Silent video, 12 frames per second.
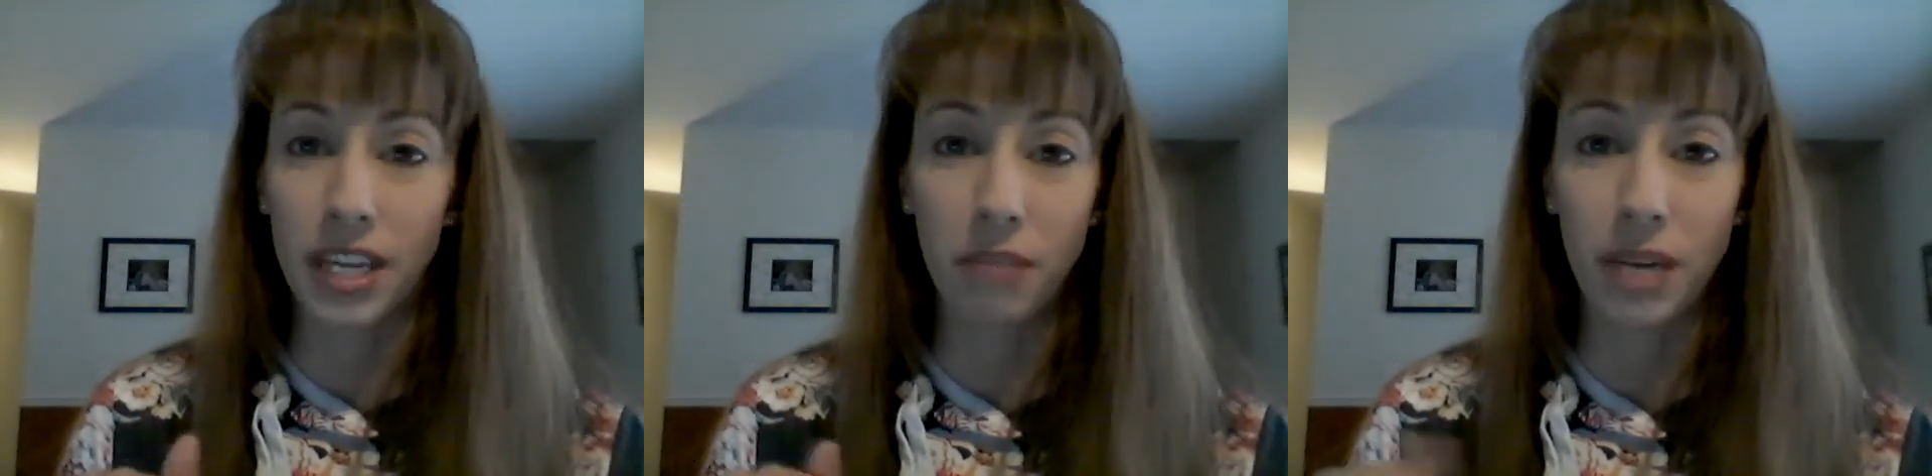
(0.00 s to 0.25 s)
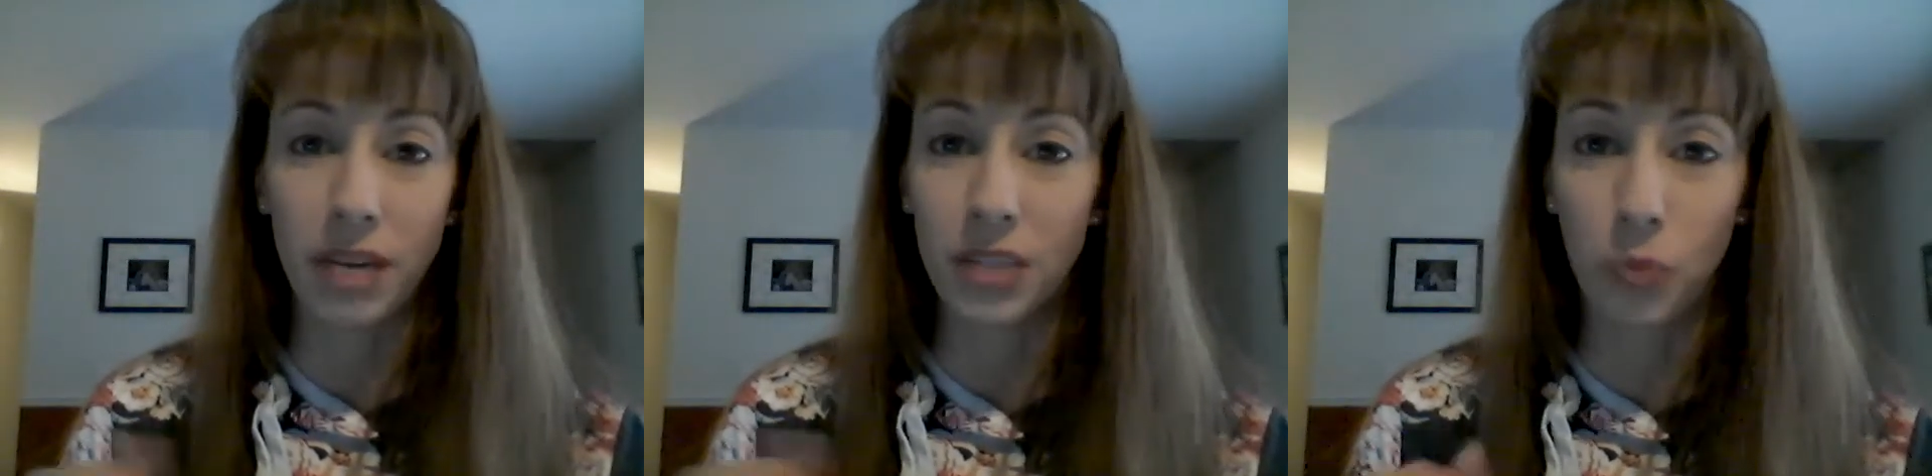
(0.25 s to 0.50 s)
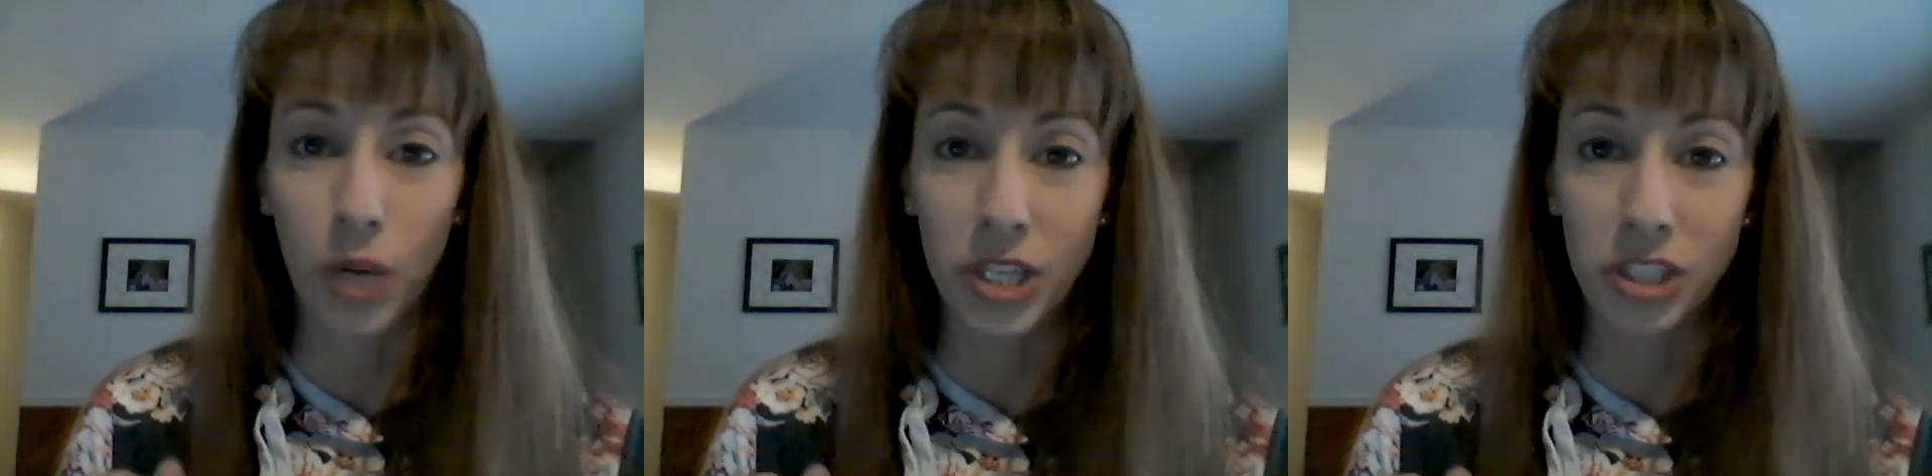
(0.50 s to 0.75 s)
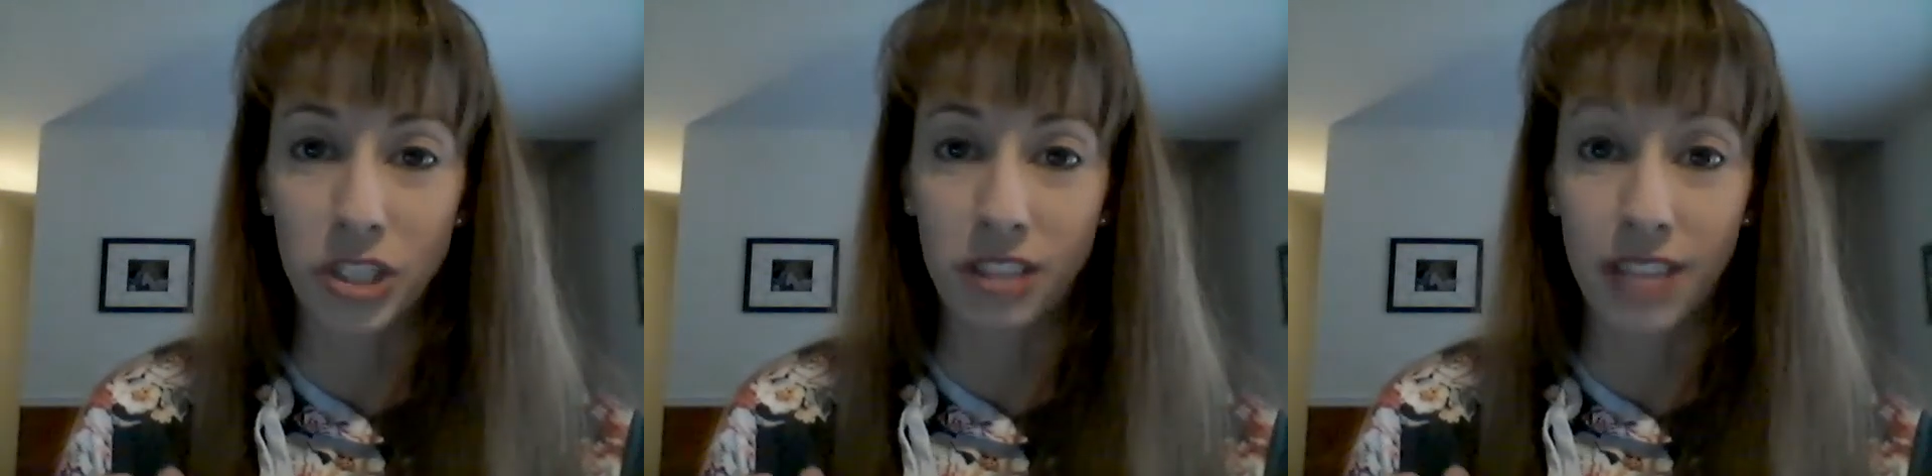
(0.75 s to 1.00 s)
nobody's
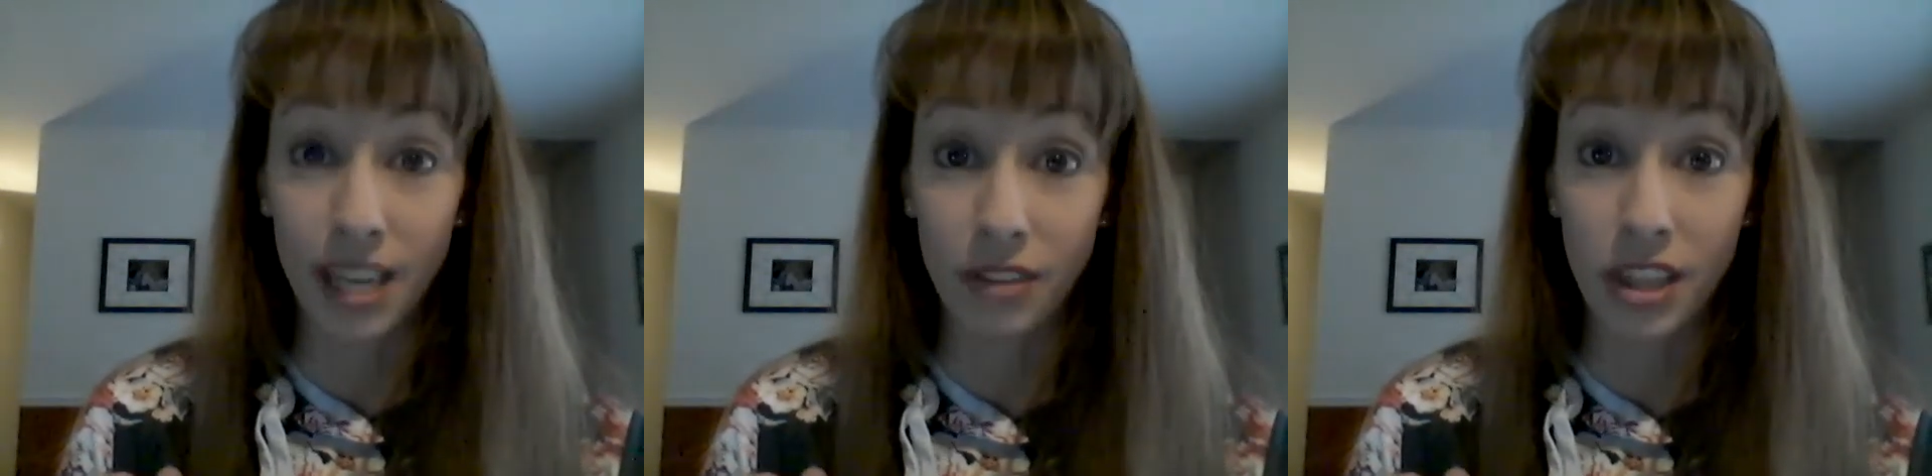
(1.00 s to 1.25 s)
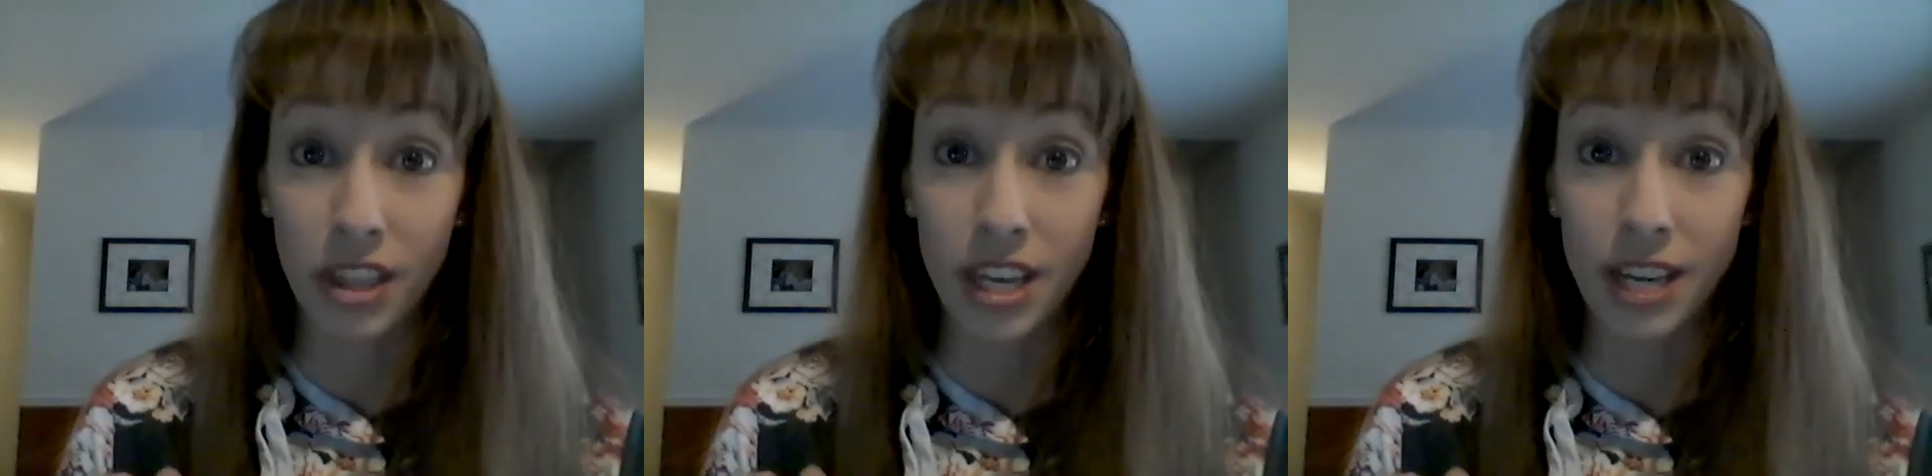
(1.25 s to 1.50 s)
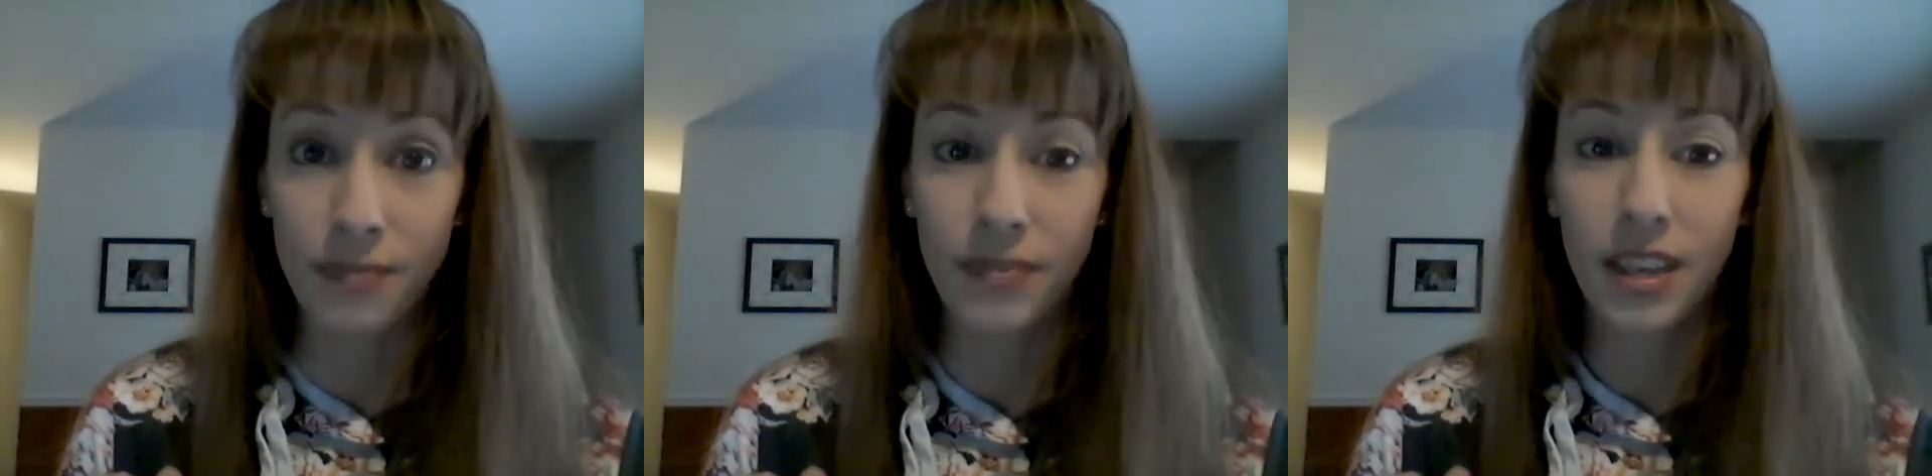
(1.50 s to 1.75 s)
watching kind of a thing,